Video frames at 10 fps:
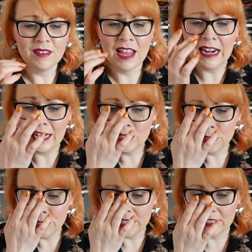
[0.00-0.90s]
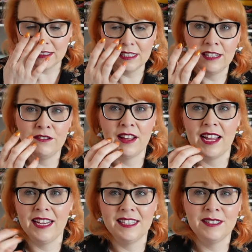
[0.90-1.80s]
And I do still
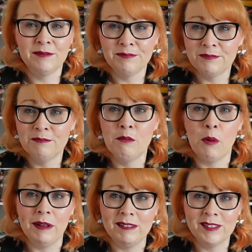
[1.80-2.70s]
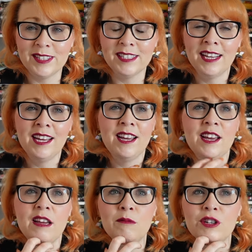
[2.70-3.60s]
find moments
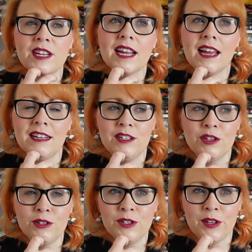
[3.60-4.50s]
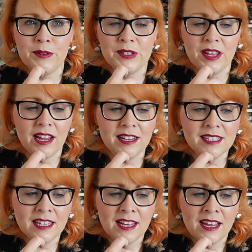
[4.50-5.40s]
in which I can indulge those
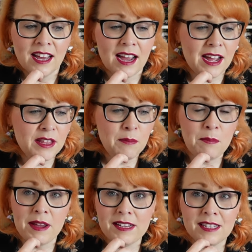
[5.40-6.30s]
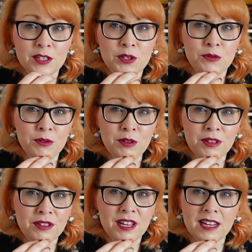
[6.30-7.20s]
things. And the basic
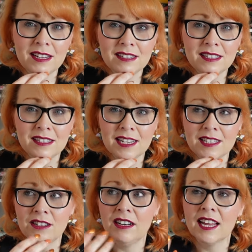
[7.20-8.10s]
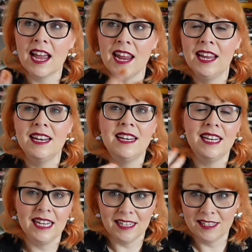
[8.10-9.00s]
truth is, it's not like I
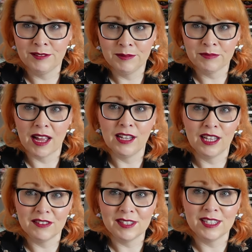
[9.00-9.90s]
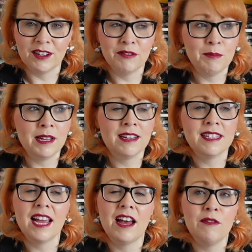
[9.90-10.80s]
need a lot of stuff,
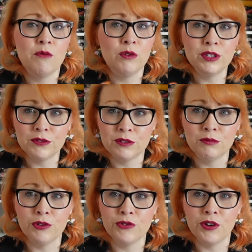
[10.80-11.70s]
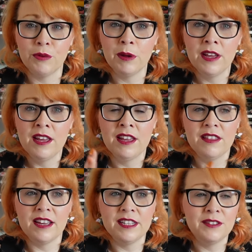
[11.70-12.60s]
because I have a wonderful wardrobe
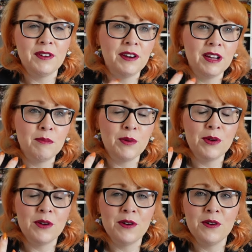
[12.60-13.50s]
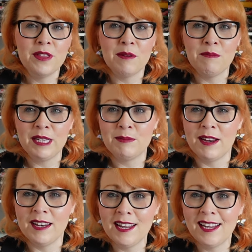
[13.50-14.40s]
that is variable, that meets
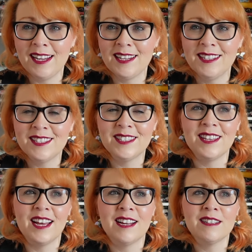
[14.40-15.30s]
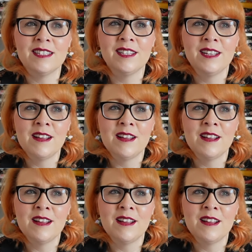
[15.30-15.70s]
my needs, that